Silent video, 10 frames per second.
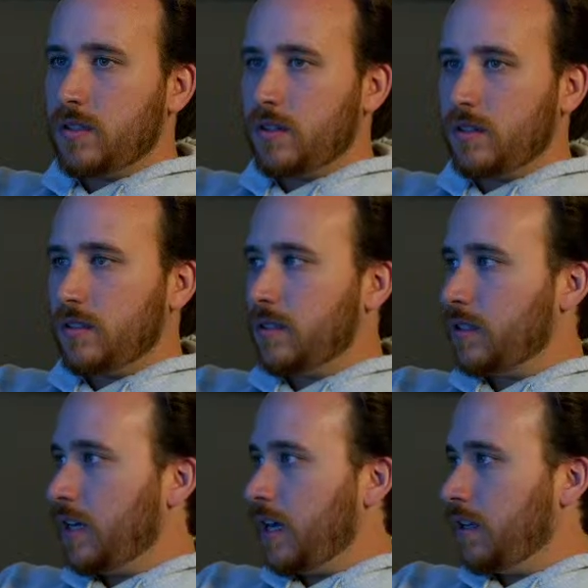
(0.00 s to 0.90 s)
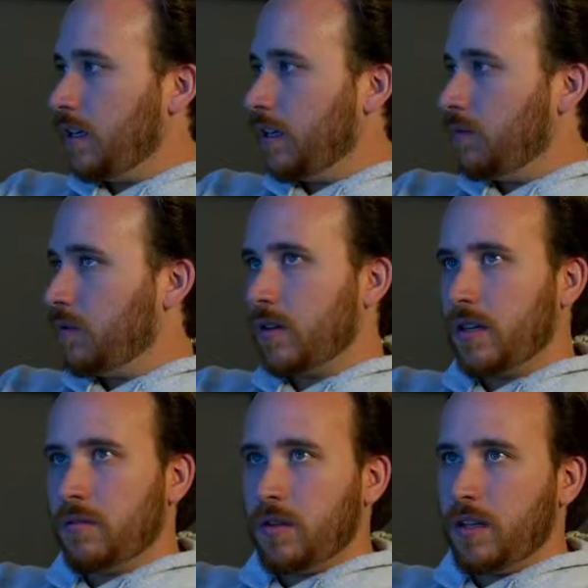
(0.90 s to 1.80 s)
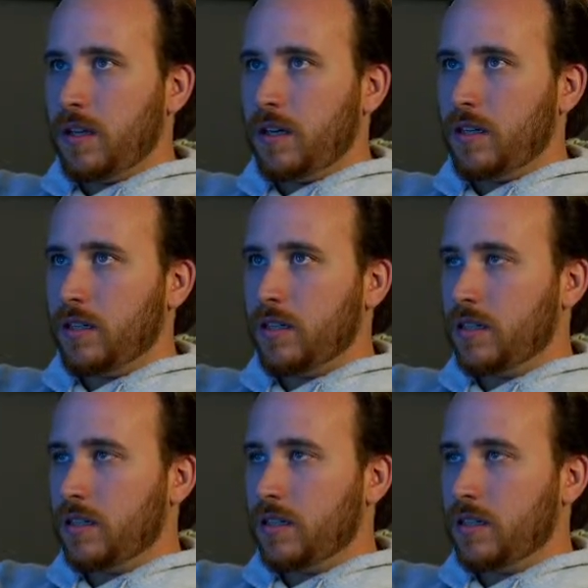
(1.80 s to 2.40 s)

our scaling that we're working with here.